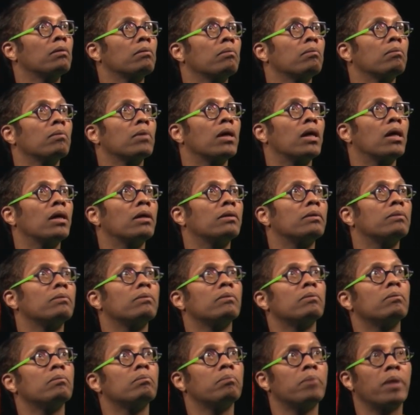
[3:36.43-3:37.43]
But
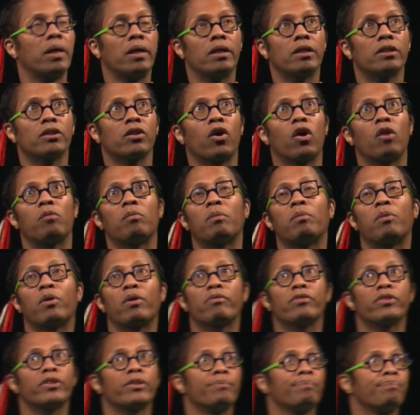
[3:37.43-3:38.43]
beta is a
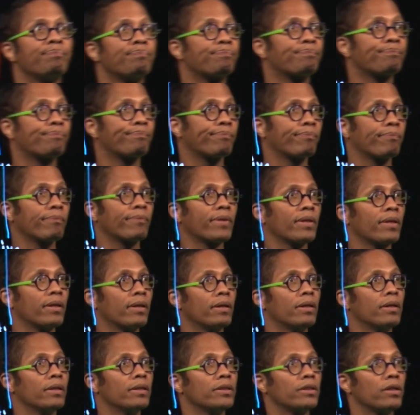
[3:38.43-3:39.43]
homomorphism.
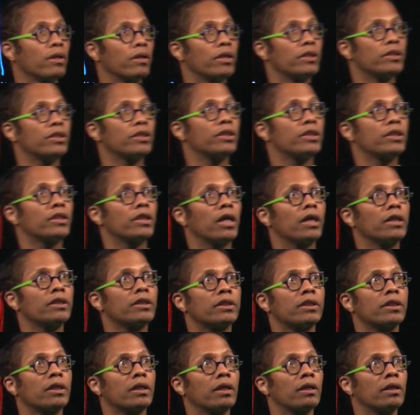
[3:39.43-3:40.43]
So this is
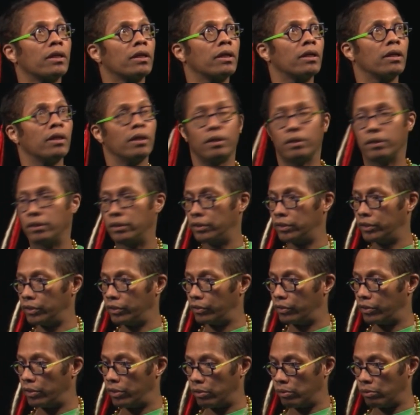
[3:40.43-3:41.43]
just the
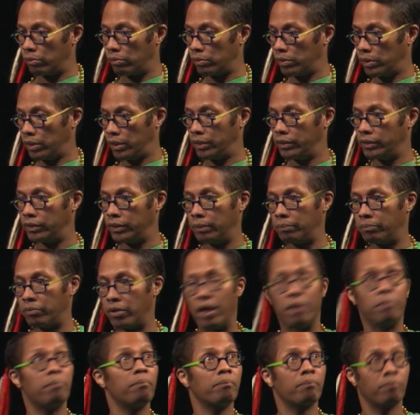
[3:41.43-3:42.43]
0 and z
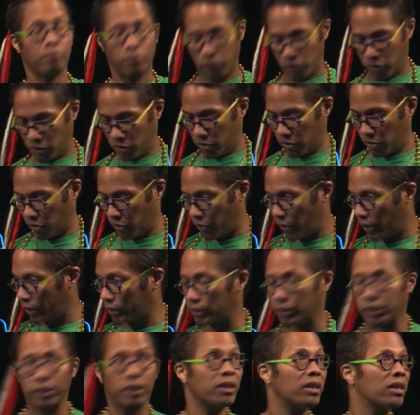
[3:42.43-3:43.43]
prime. Or
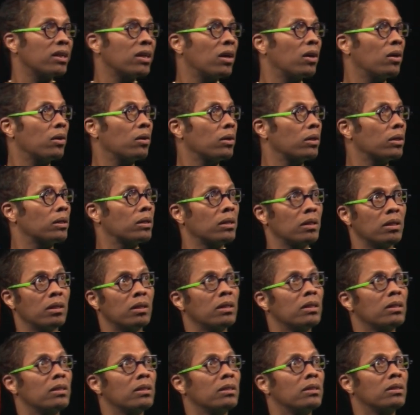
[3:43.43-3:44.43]
actually, yeah,
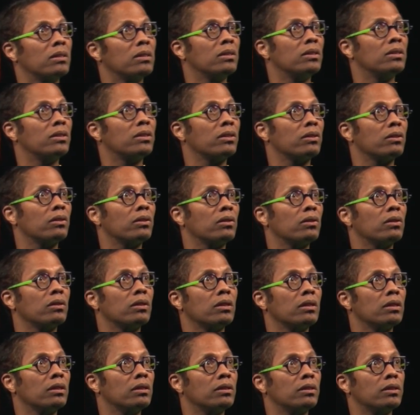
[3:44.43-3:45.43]
0
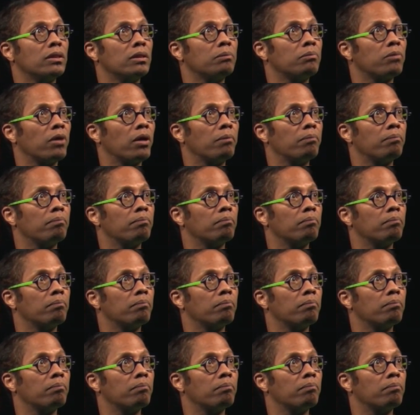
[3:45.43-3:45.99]
and z prime.